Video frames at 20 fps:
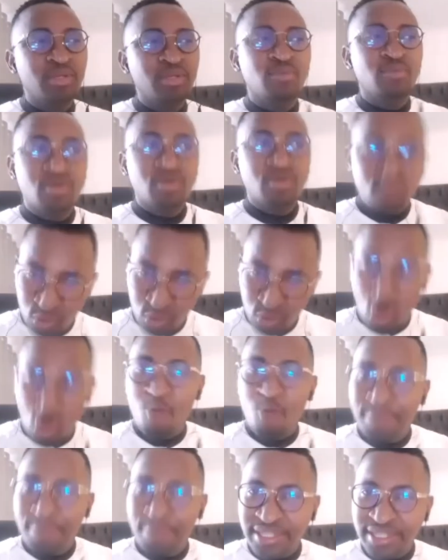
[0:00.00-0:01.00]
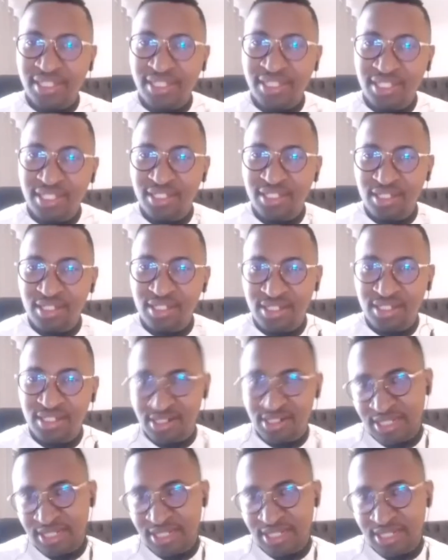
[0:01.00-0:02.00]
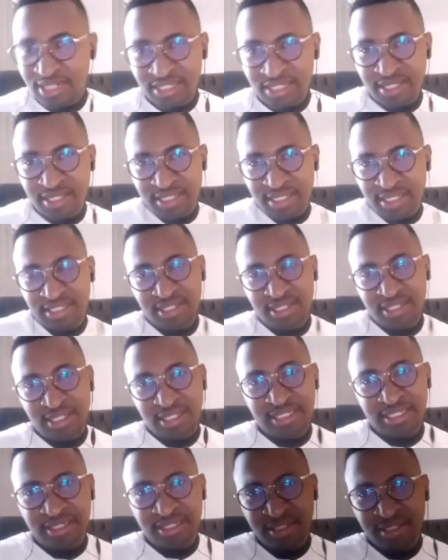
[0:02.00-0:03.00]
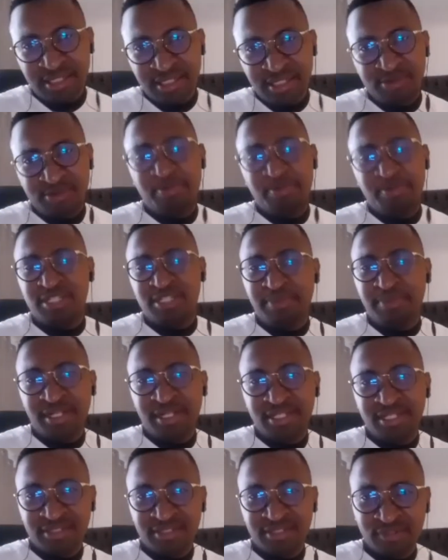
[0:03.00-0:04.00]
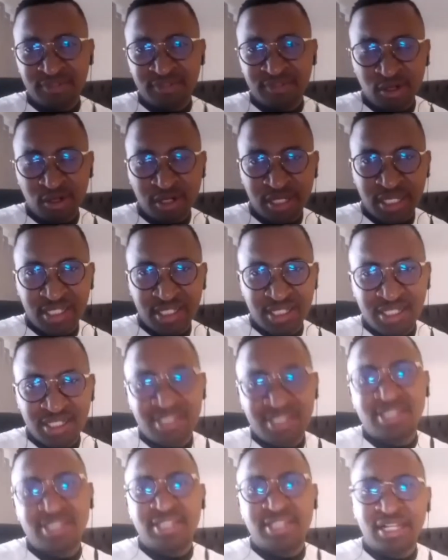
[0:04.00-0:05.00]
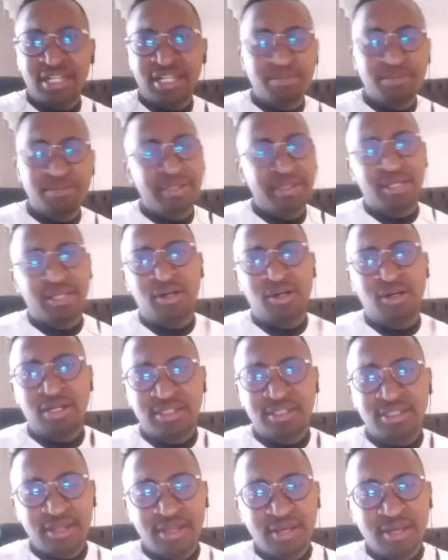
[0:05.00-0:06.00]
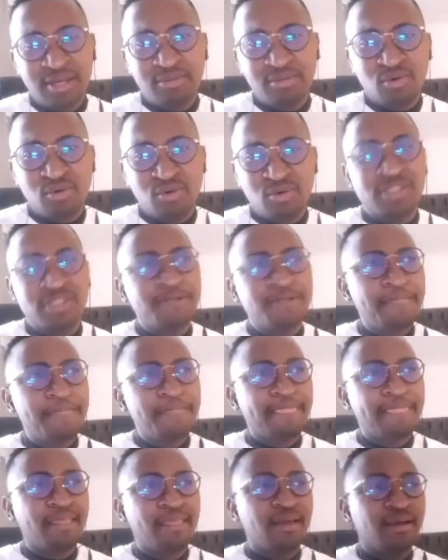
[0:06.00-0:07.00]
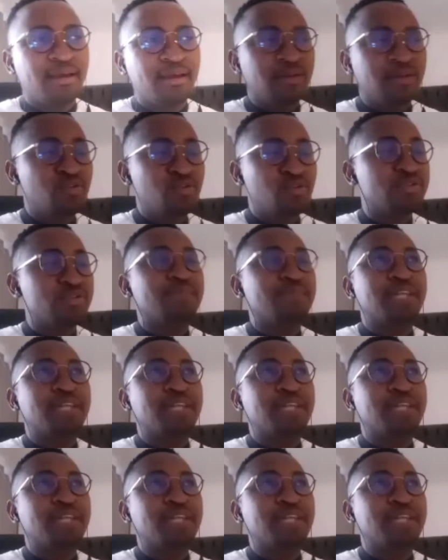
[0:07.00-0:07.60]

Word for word: we we we open in, in in that in that in that in that perspective dog and it's it's helping a lot because you know